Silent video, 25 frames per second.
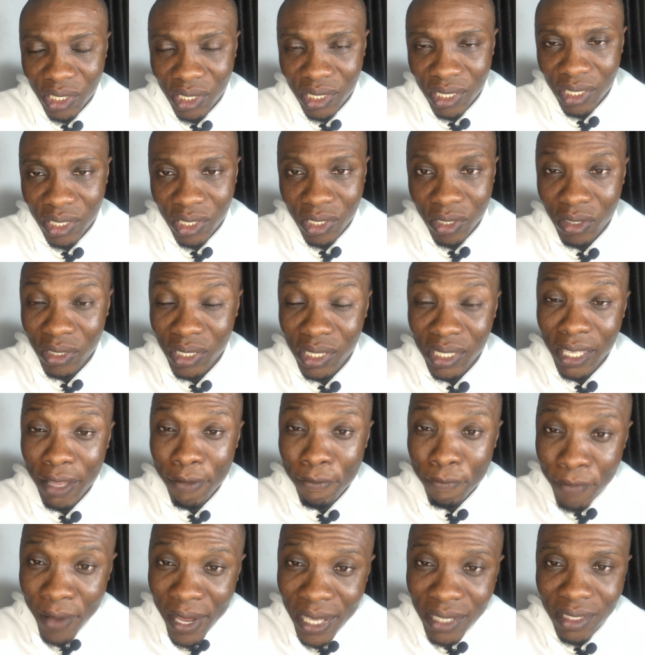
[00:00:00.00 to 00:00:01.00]
your
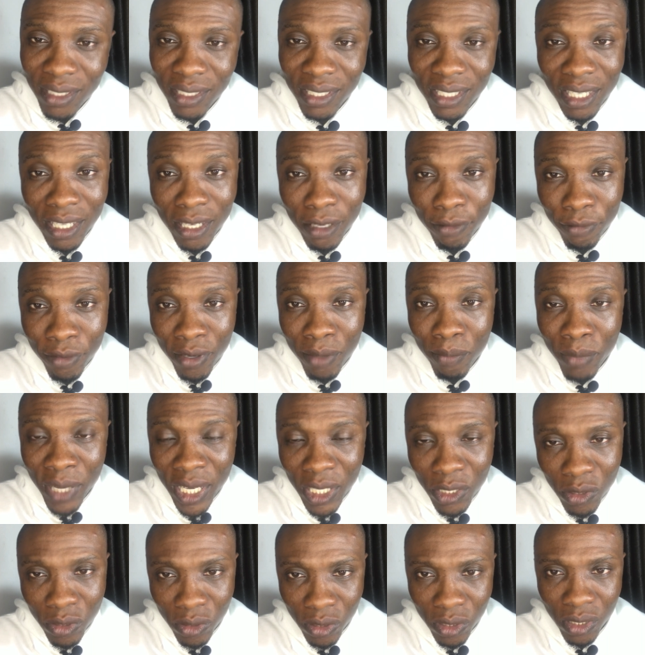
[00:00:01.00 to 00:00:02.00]
safest delivery
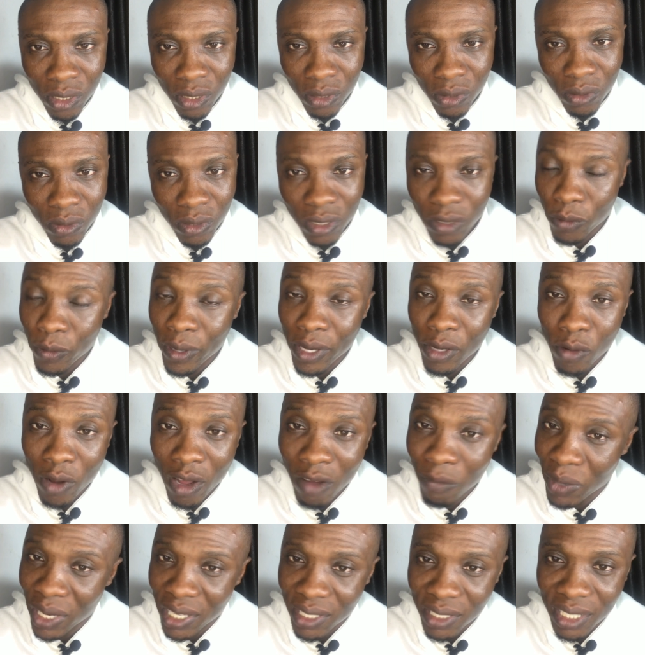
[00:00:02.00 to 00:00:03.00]
method when you
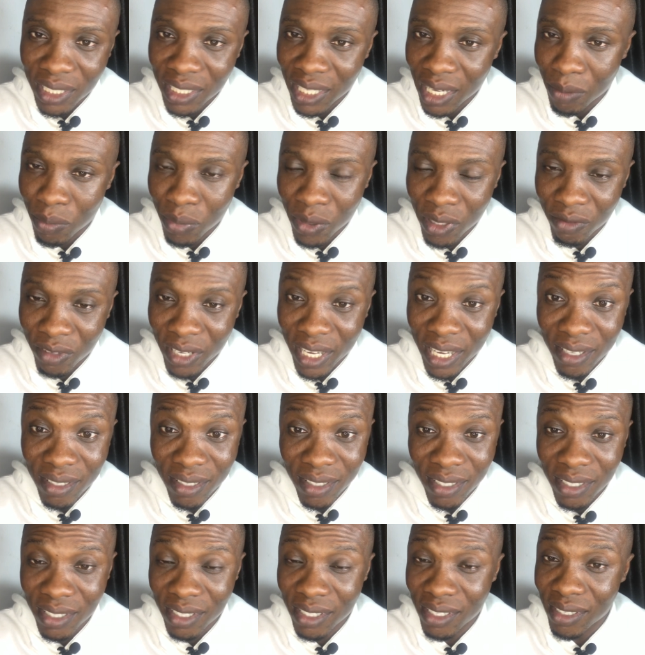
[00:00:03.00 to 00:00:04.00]
have placenta previa
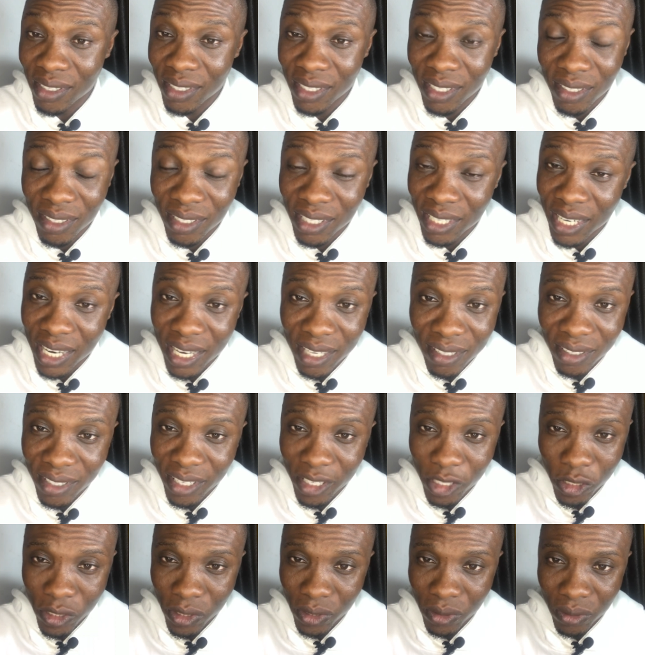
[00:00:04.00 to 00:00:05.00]
is cesarean
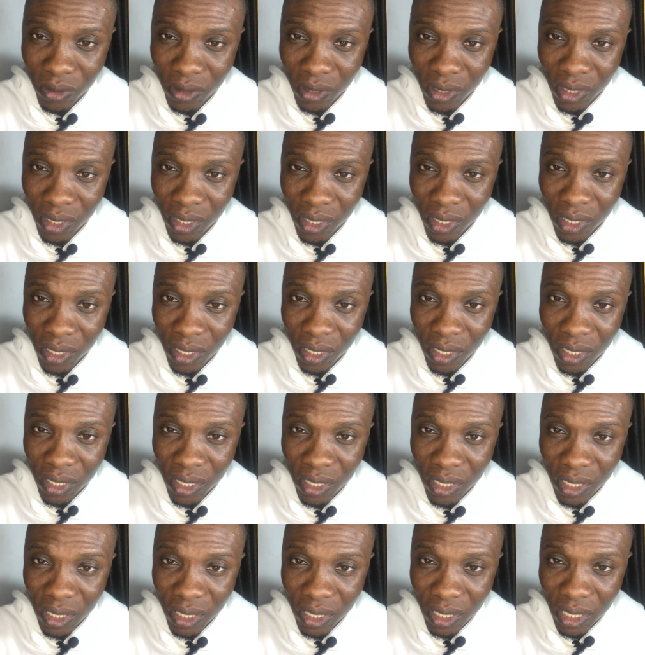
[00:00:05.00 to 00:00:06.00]
section.
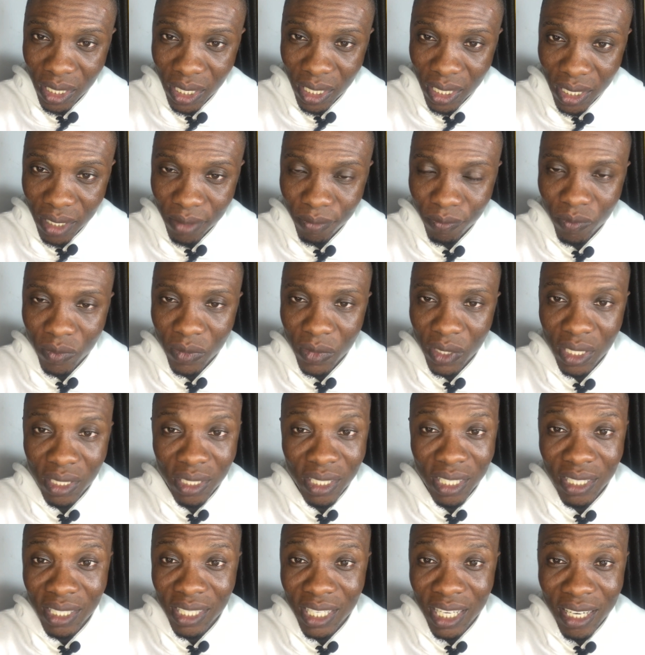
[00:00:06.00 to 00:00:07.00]
Huh? The
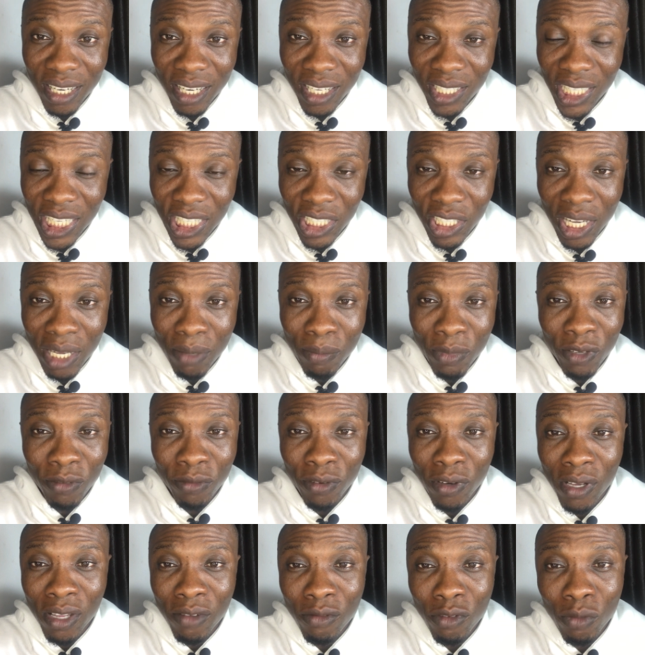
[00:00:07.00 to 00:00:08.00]
cesarean section. And
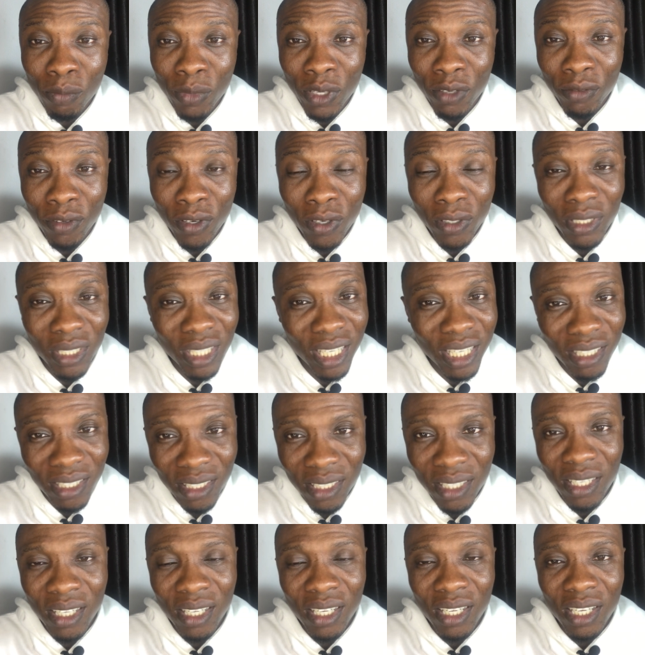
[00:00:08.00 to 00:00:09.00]
even before that,
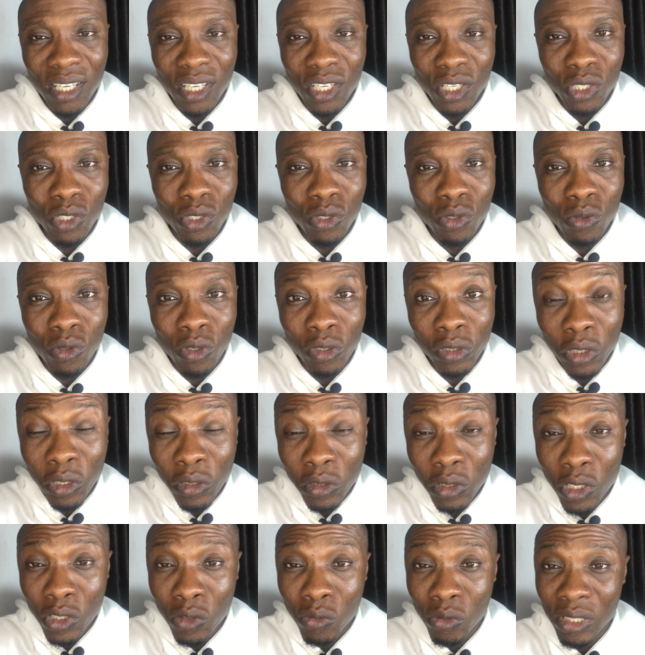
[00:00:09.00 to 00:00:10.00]
your
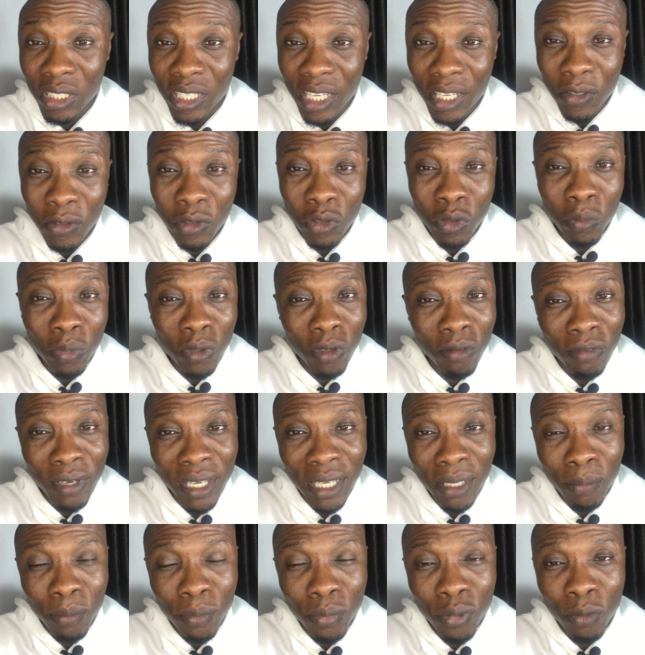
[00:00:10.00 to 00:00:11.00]
doctors will tell you to
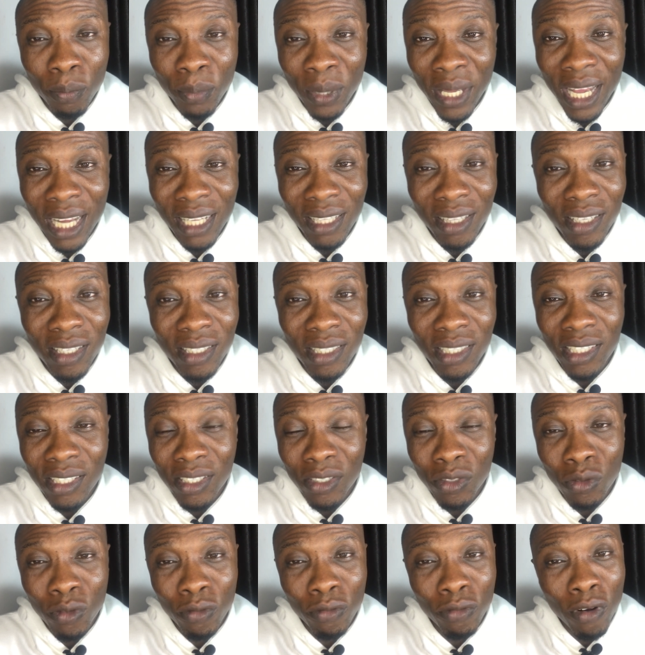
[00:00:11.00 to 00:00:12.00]
prepare at least
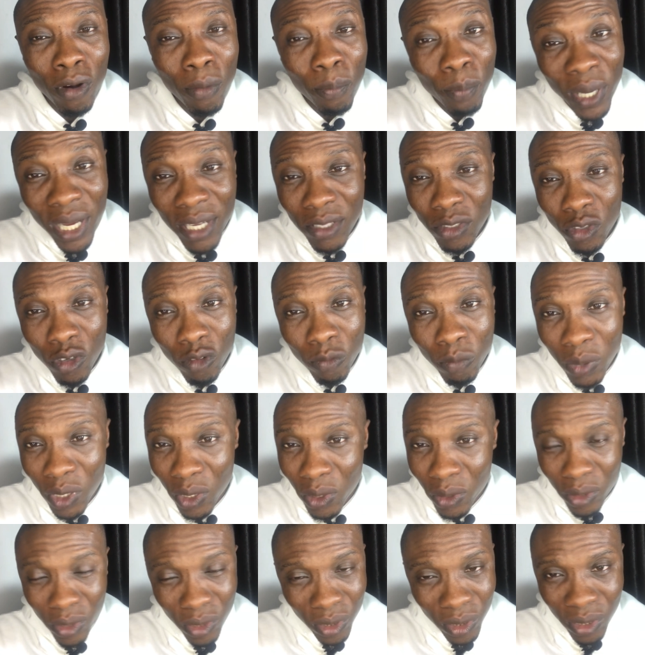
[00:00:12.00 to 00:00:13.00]
3 to 4 pints of
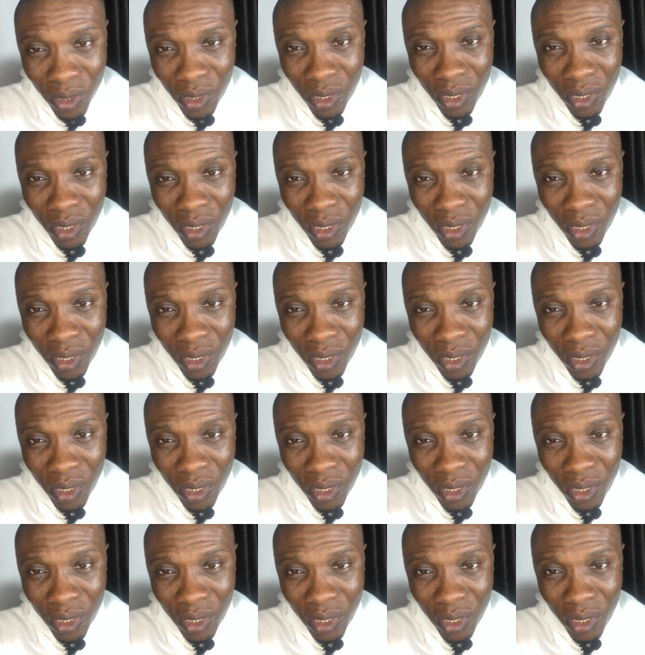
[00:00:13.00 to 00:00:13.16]
blood